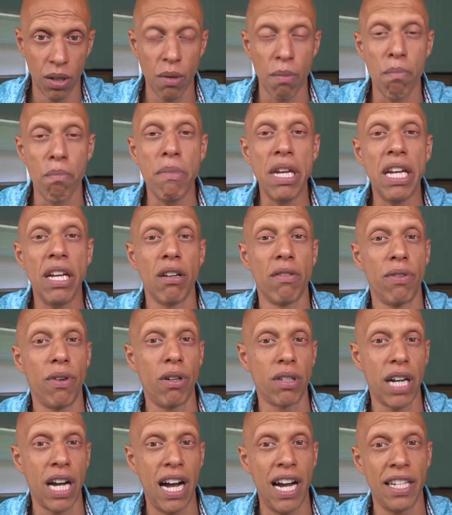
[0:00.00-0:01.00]
Meat of all
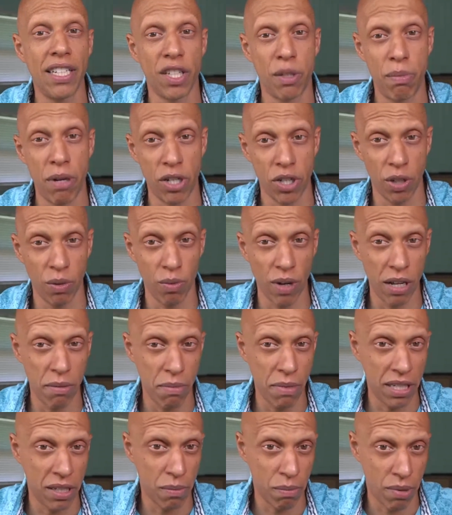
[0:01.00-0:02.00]
kinds, especially red
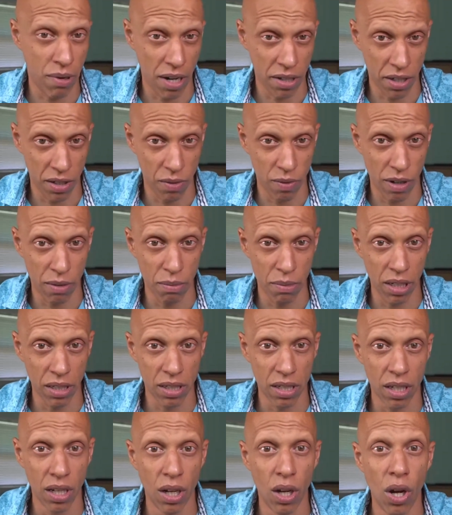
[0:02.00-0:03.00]
meats and processed red meats,
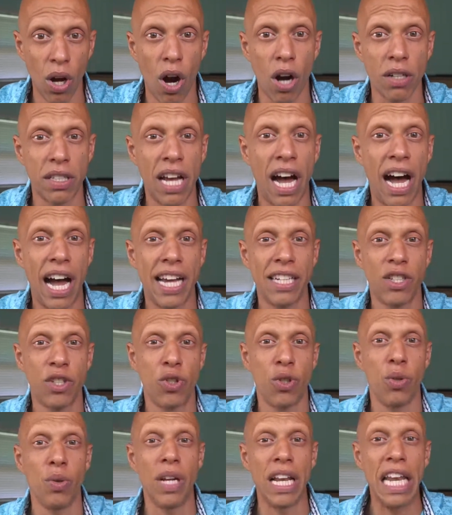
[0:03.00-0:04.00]
are tied
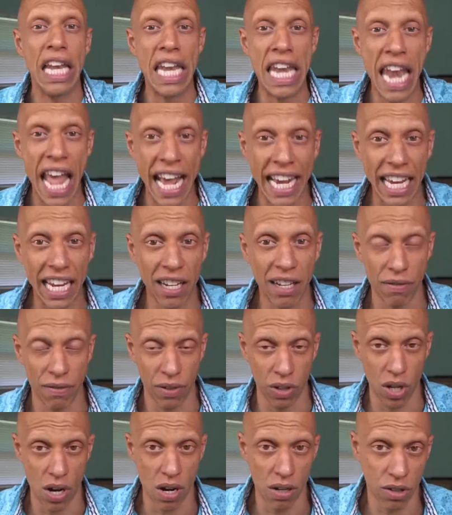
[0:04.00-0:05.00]
to negative
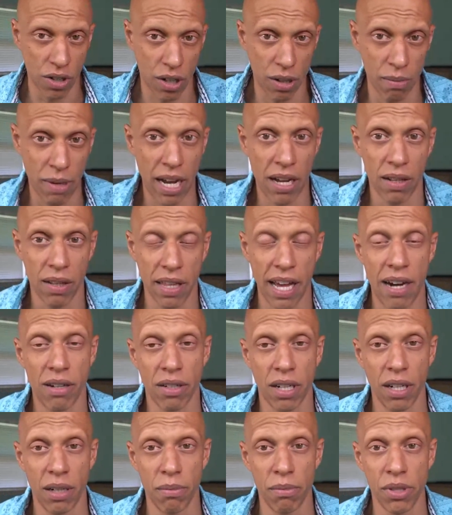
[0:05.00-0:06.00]
long term health
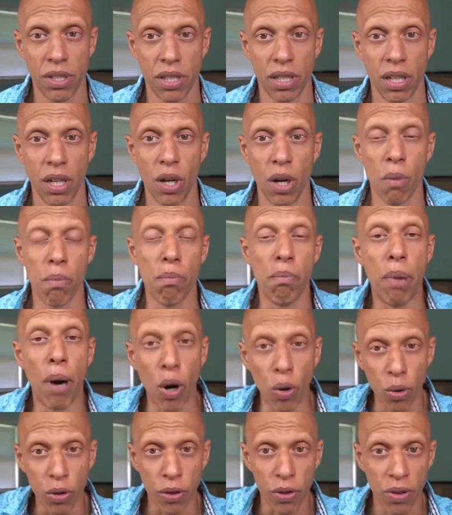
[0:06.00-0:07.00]
outcomes,
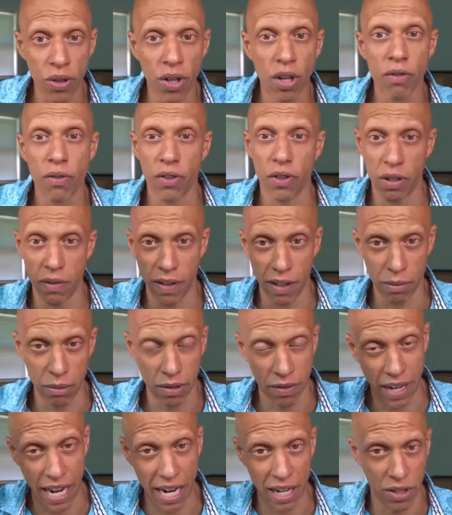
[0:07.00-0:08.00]
both for the development of
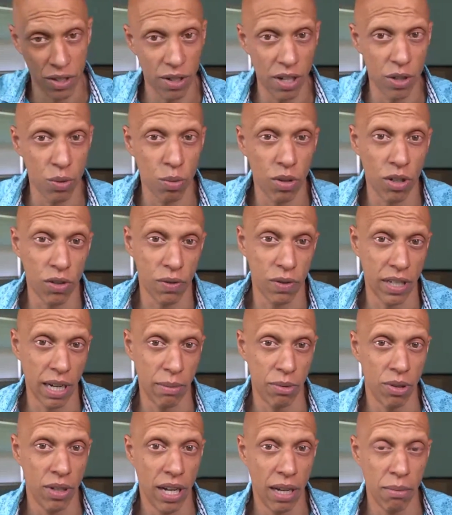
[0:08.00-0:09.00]
cancer as well as for type
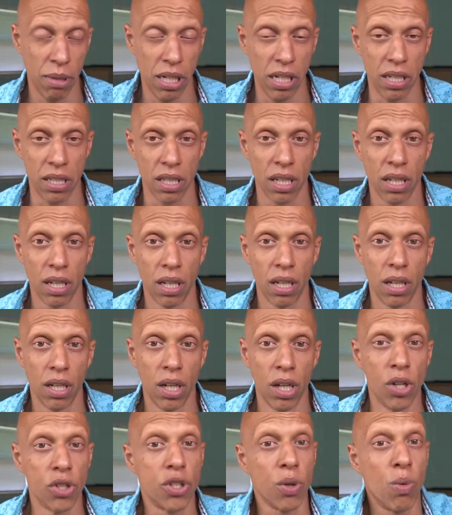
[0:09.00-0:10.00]
2 diabetes.
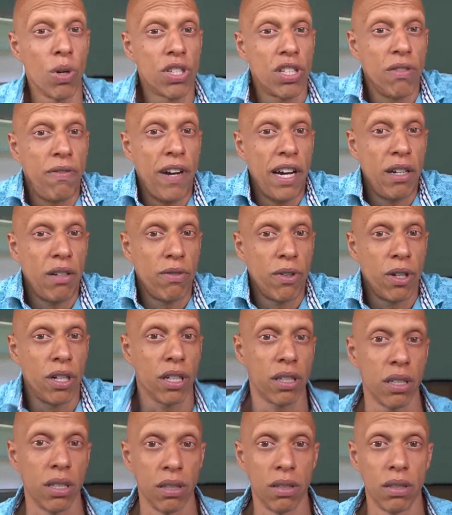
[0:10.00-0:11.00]
So, what's the final
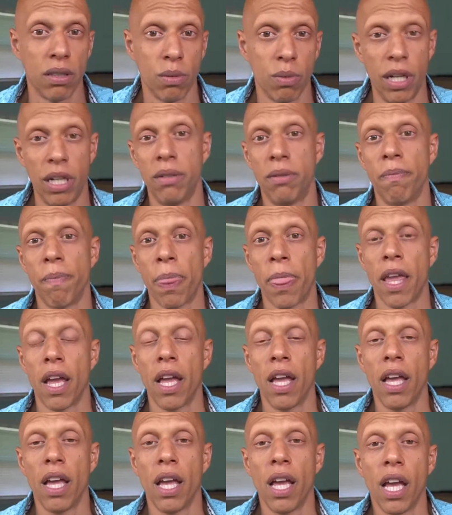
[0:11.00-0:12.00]
verdict? Well,
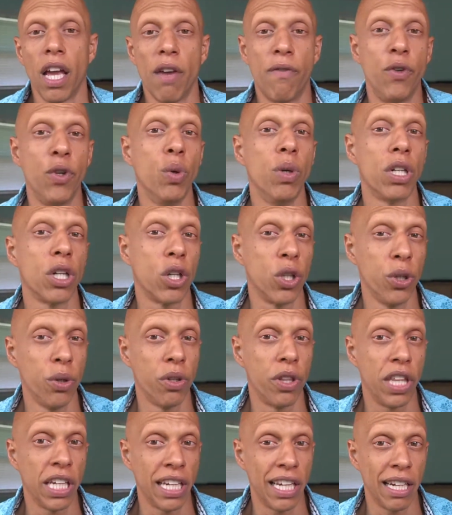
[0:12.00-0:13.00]
if you include
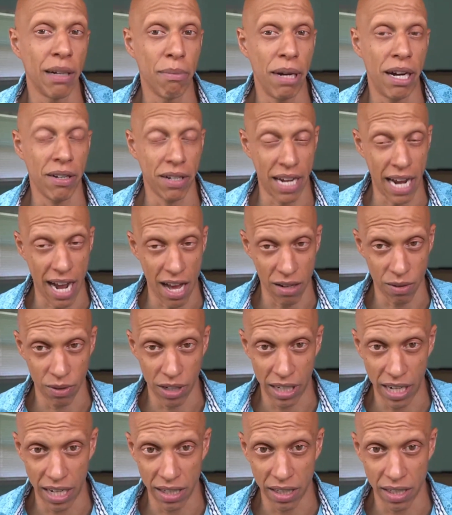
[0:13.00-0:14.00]
thinking about calorie
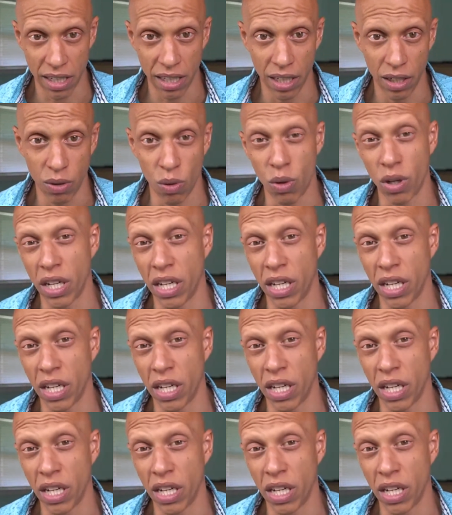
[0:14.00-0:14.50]
density or